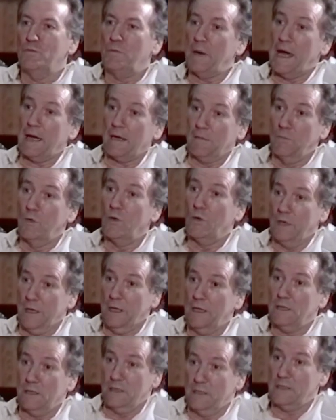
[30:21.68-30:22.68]
pack more
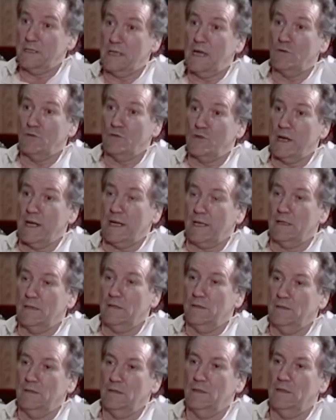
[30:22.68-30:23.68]
into the soundtrack.
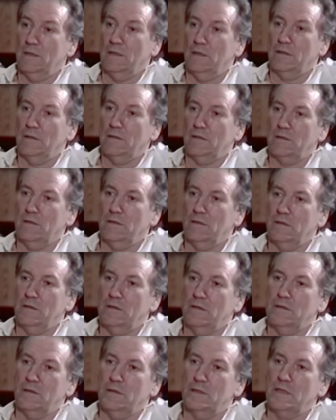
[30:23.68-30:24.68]
The
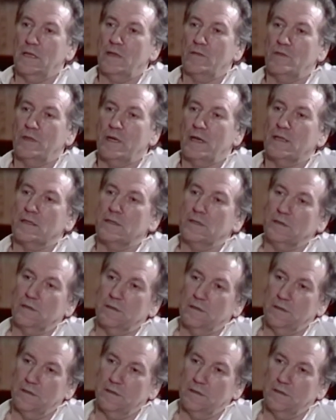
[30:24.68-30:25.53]
soundtracks,